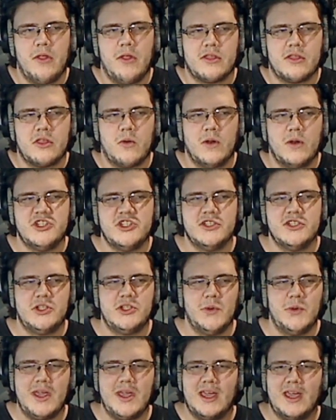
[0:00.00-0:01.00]
Like, the question is,
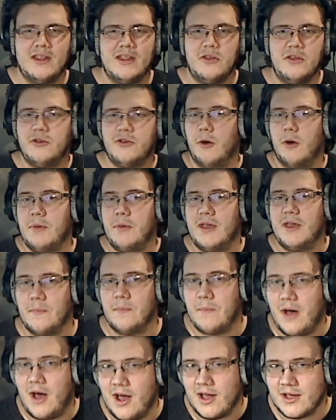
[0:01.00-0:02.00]
do we get Utopia in a
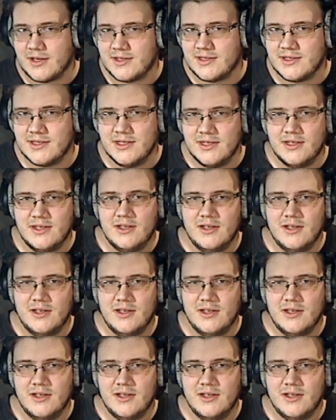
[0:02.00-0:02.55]
box,